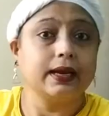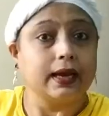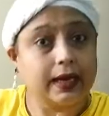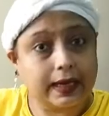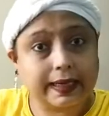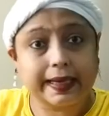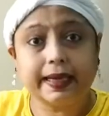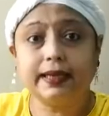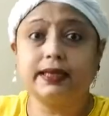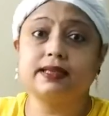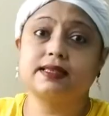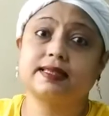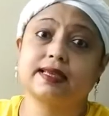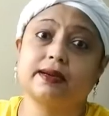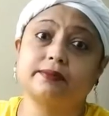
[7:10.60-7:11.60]
again in
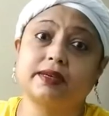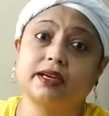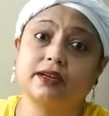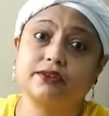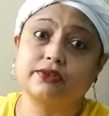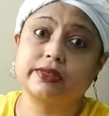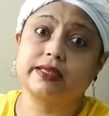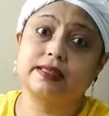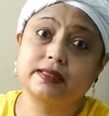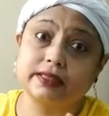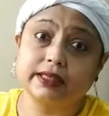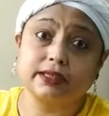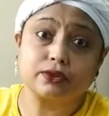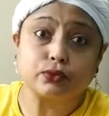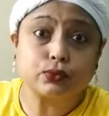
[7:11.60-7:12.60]
some countries
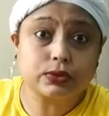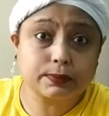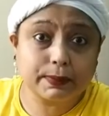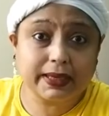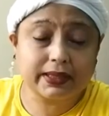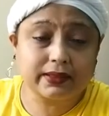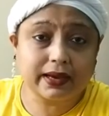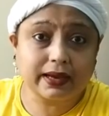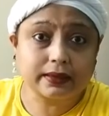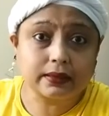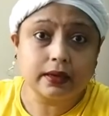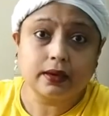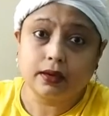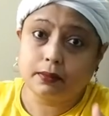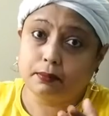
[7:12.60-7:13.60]
they do speak that,
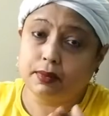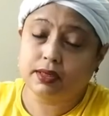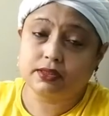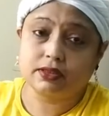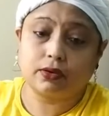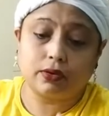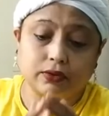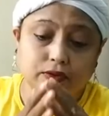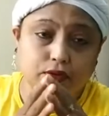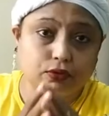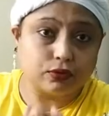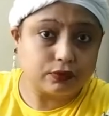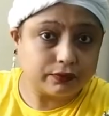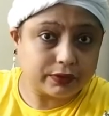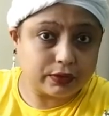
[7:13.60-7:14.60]
but on the
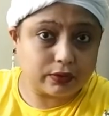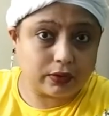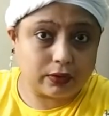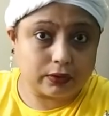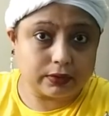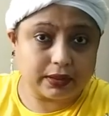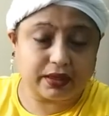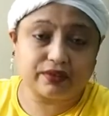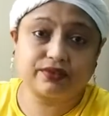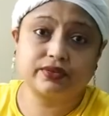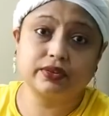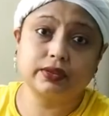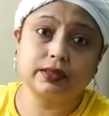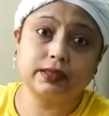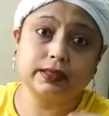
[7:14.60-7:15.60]
overall, if
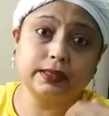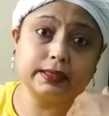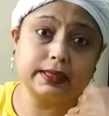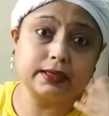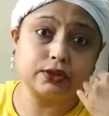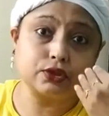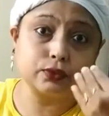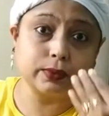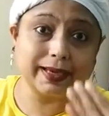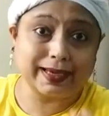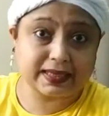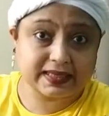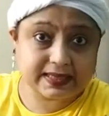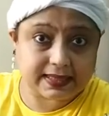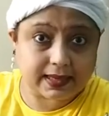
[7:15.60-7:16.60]
you're learning to
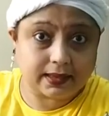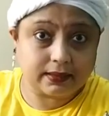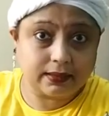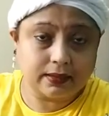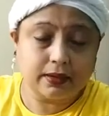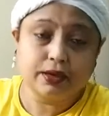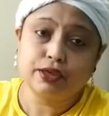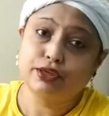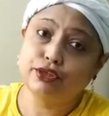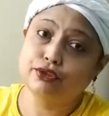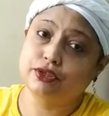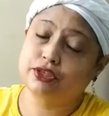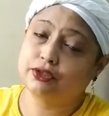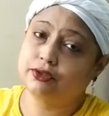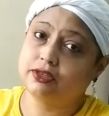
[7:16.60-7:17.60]
excel, you
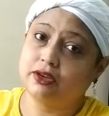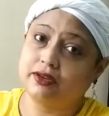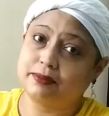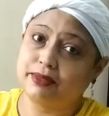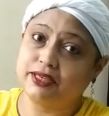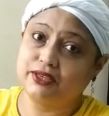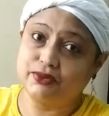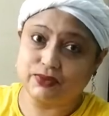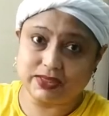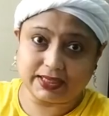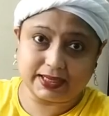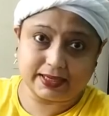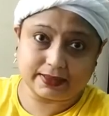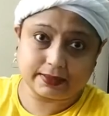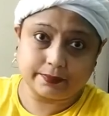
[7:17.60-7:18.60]
should not be
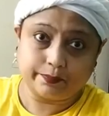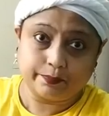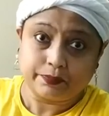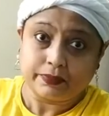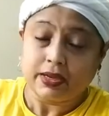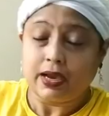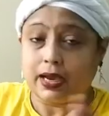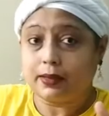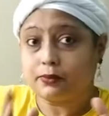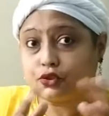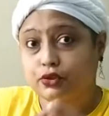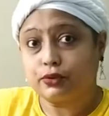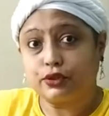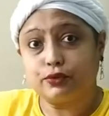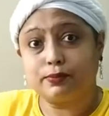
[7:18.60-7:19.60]
using it. I'm
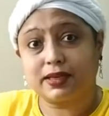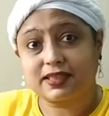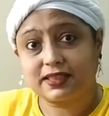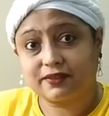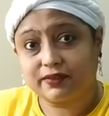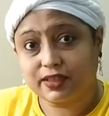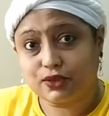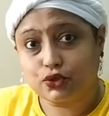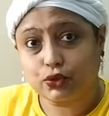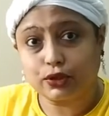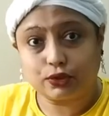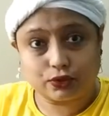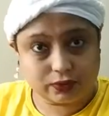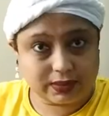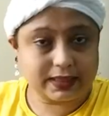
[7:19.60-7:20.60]
sure you must have
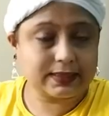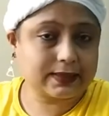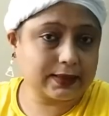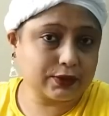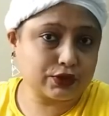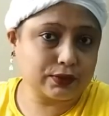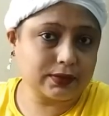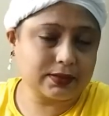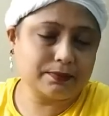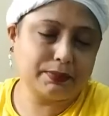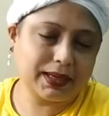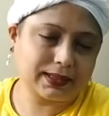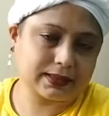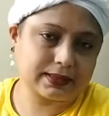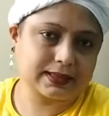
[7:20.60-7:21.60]
enjoyed today's sessions,
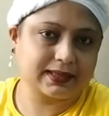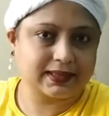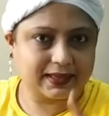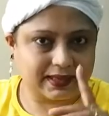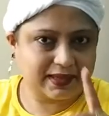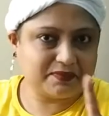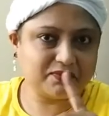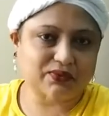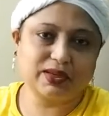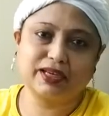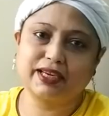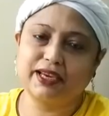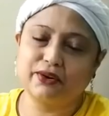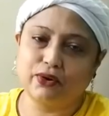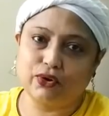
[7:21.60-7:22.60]
but keep
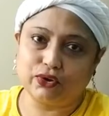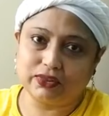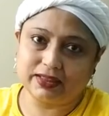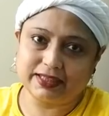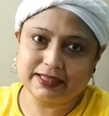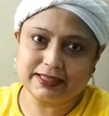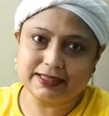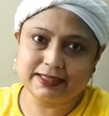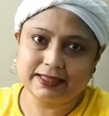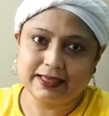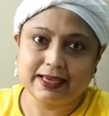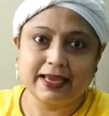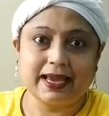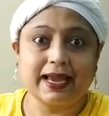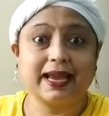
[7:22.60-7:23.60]
working on this
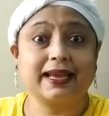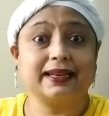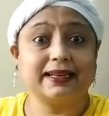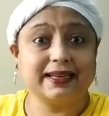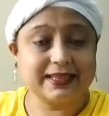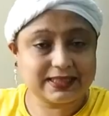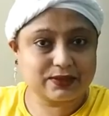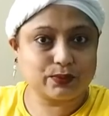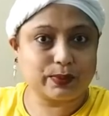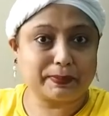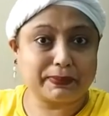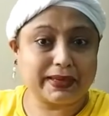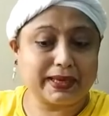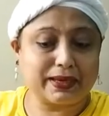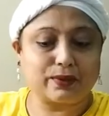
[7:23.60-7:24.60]
and let's
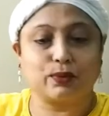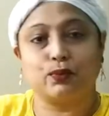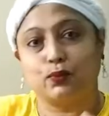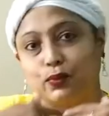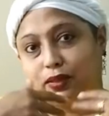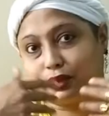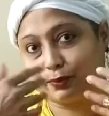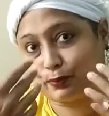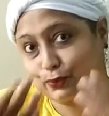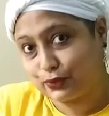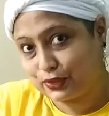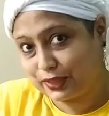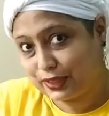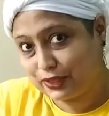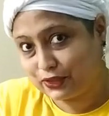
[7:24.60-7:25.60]
speak with
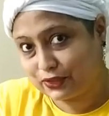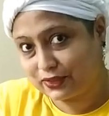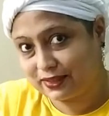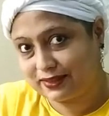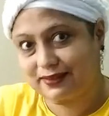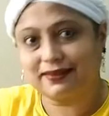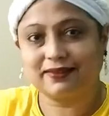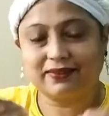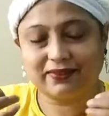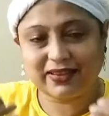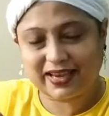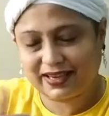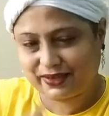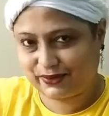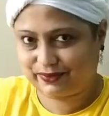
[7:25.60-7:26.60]
precision.
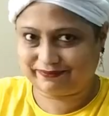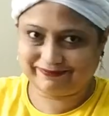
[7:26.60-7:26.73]
Thank you.